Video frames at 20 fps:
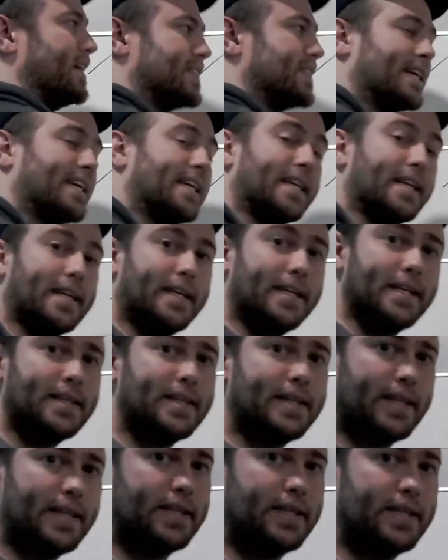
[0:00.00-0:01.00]
I can
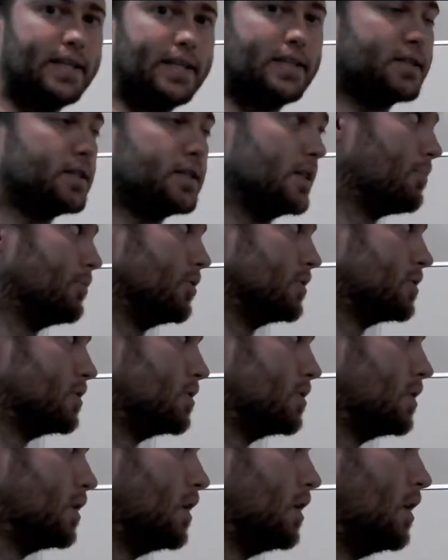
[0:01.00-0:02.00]
get these numbers.
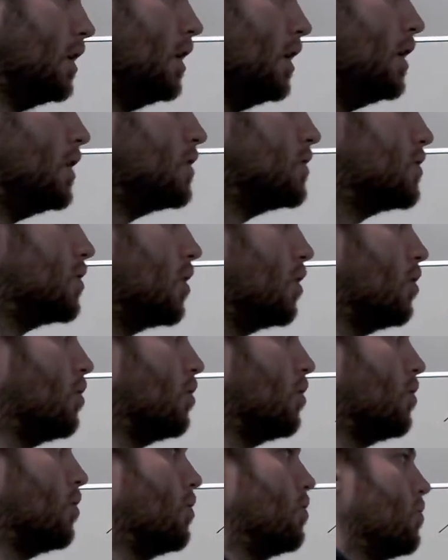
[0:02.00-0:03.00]

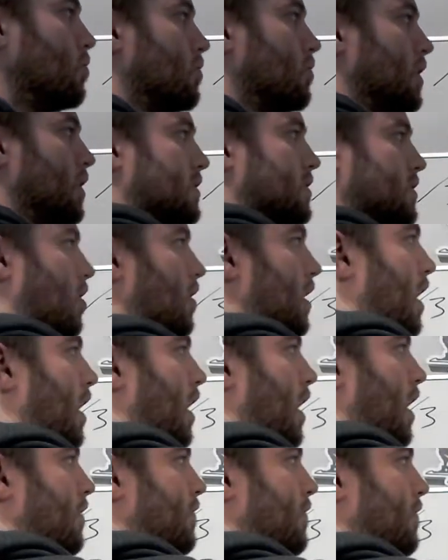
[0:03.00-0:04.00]
So let's start
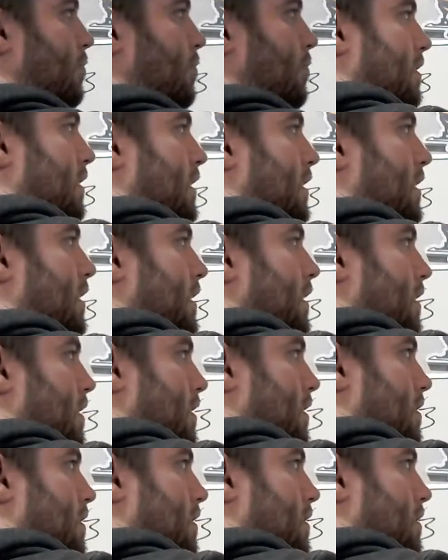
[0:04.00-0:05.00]
off with the
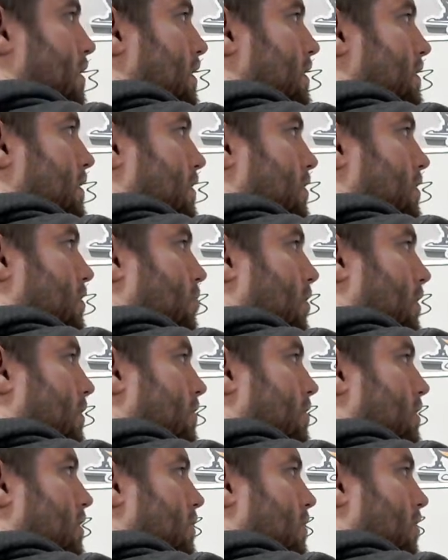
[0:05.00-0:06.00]
easiest one.
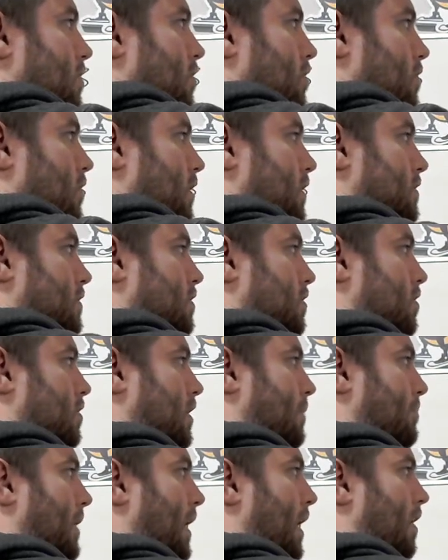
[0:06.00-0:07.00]
So let's look
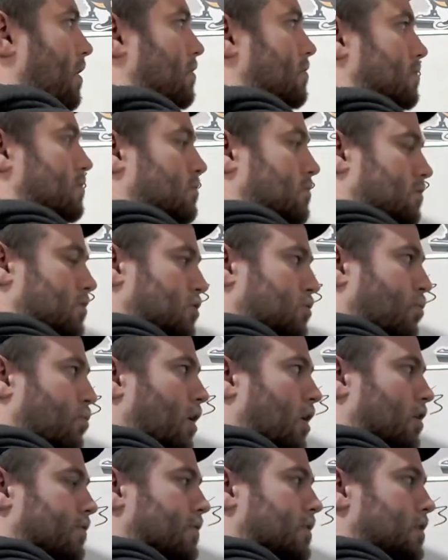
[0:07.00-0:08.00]
about
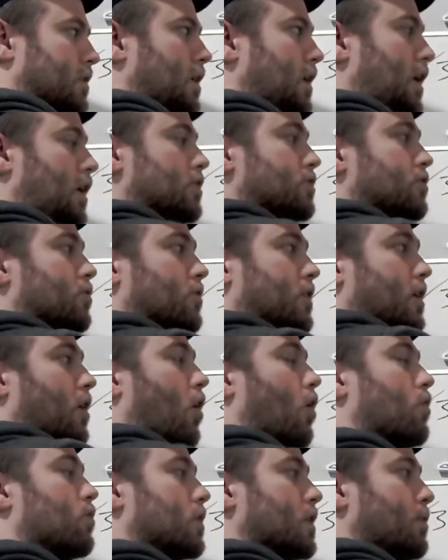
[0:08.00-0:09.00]
12. So the
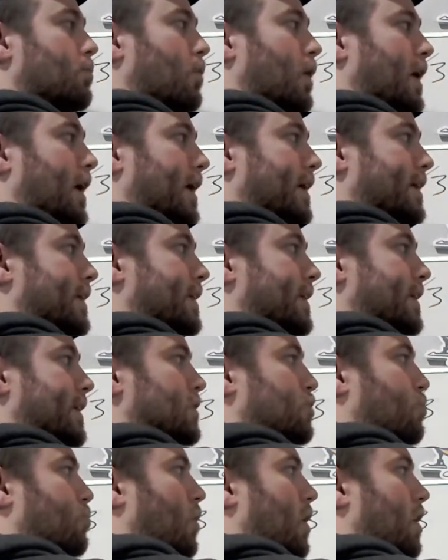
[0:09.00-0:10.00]
only way I can get
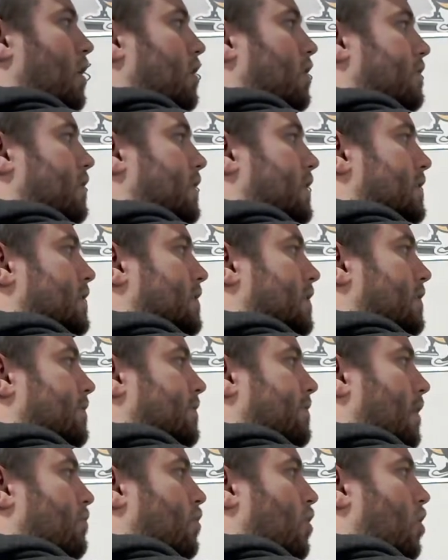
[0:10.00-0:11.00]
12 is if
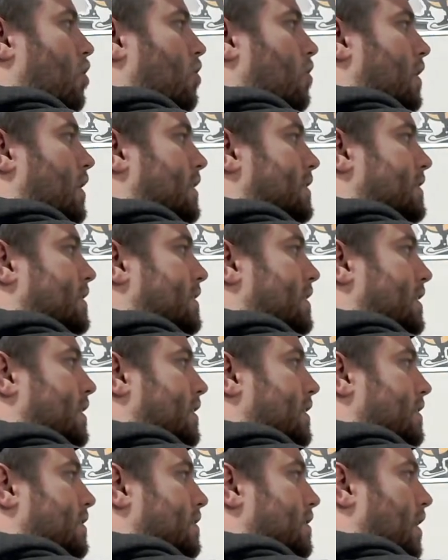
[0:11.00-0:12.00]
I roll a
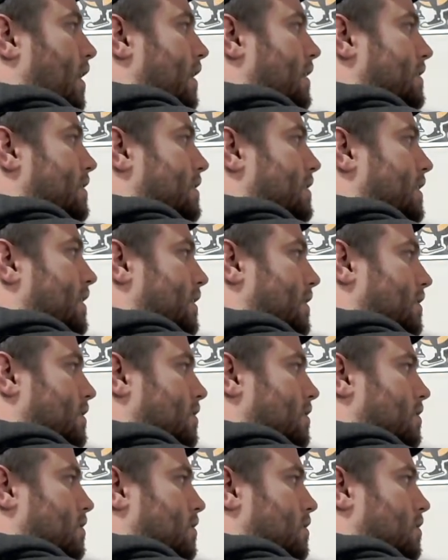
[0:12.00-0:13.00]
6 and a
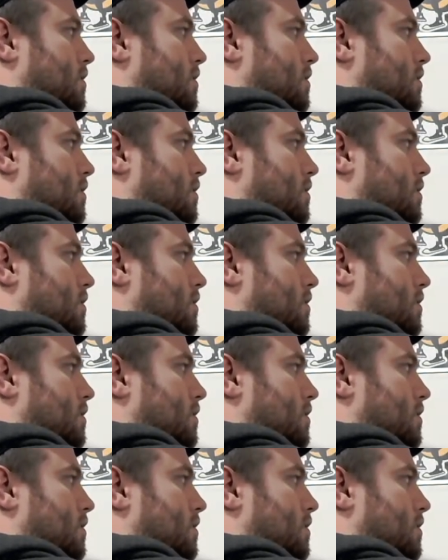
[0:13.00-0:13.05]
6.